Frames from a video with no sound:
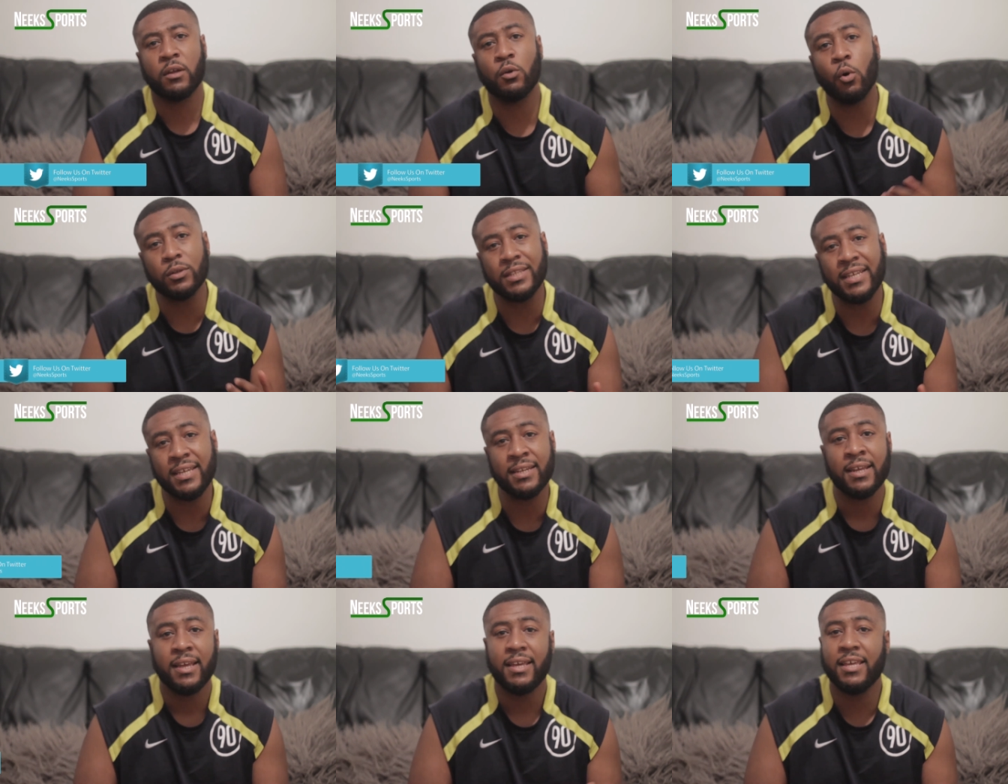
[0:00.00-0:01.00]

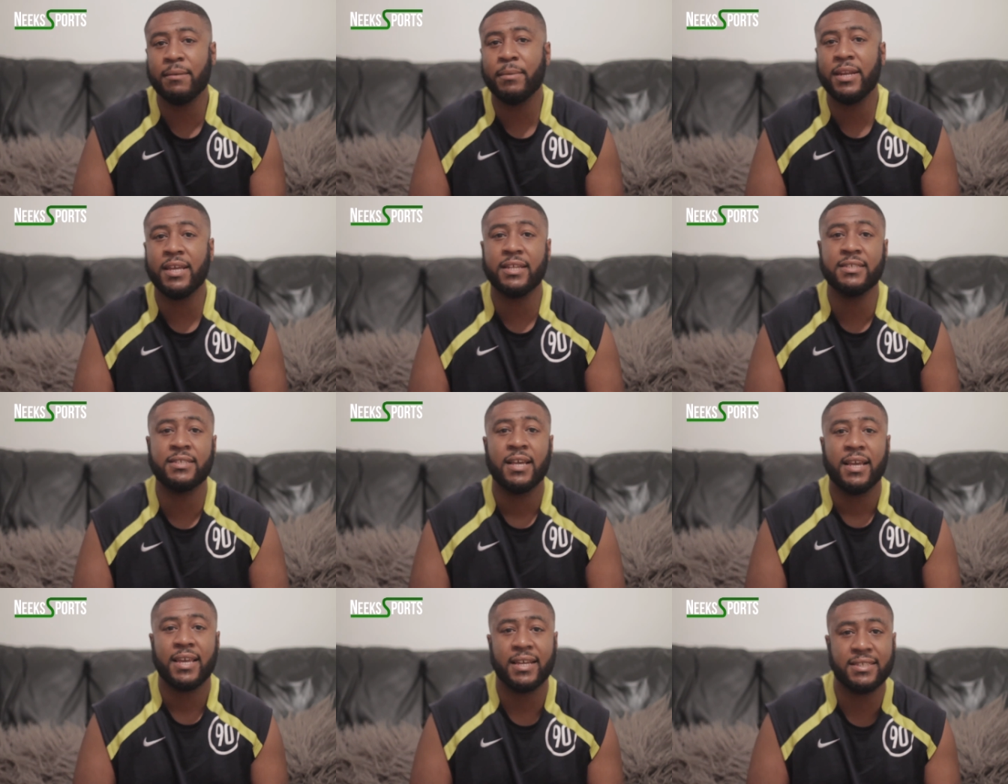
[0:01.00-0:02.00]
Godin,
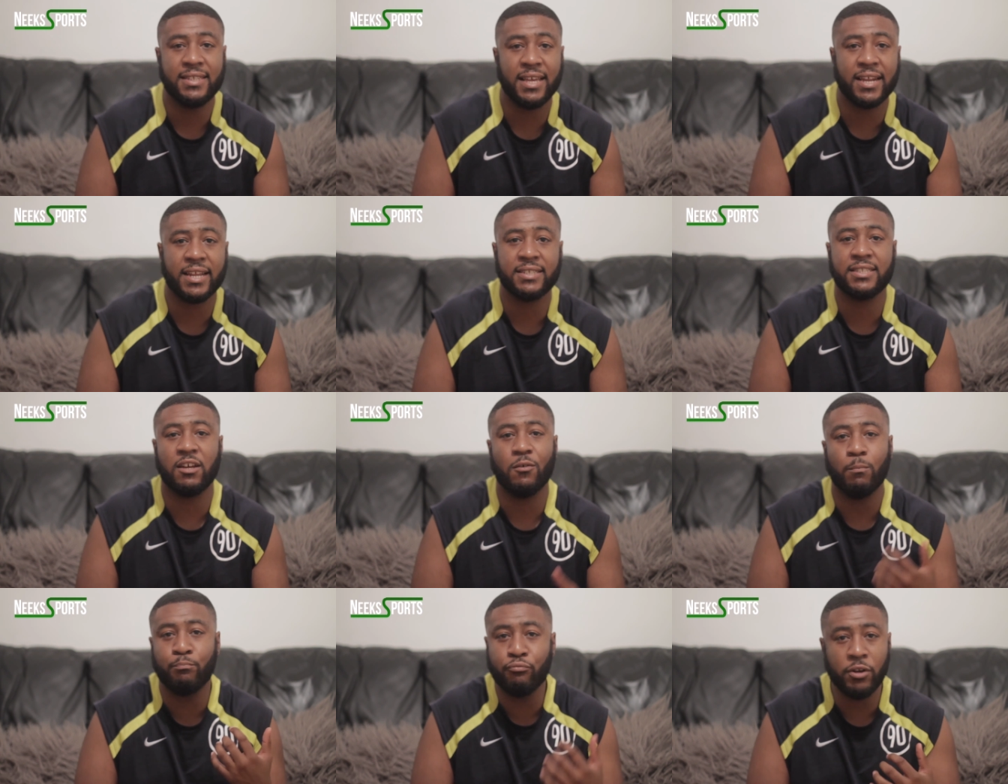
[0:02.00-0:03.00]
Jimenez, Caceres, they're
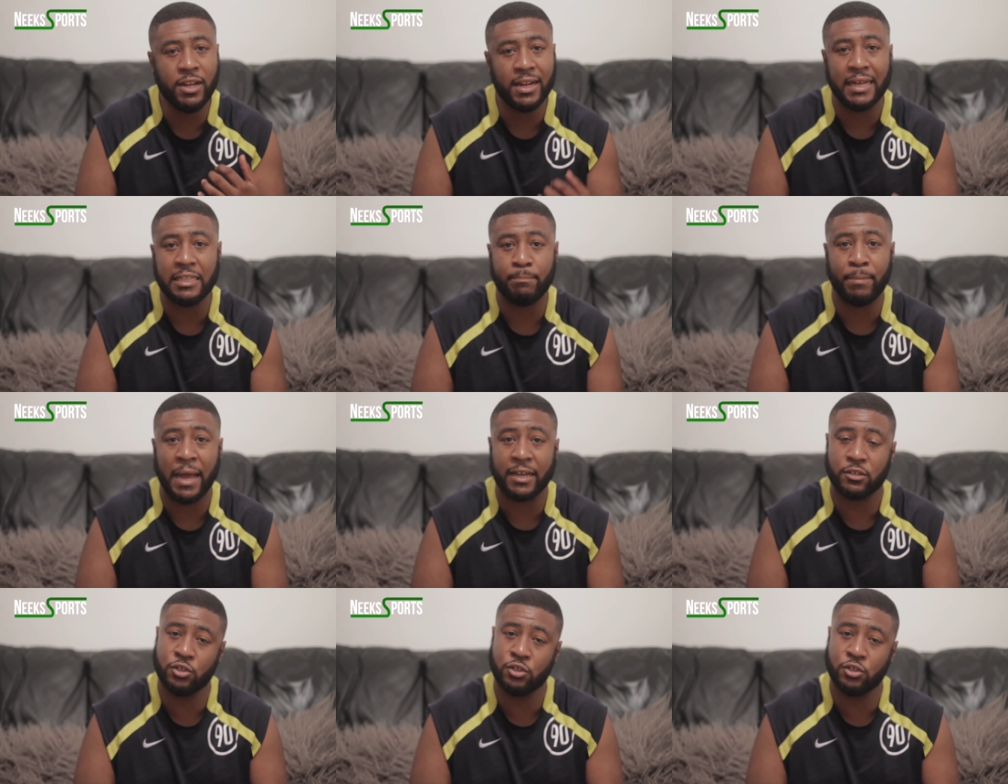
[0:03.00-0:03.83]
brilliant at the back.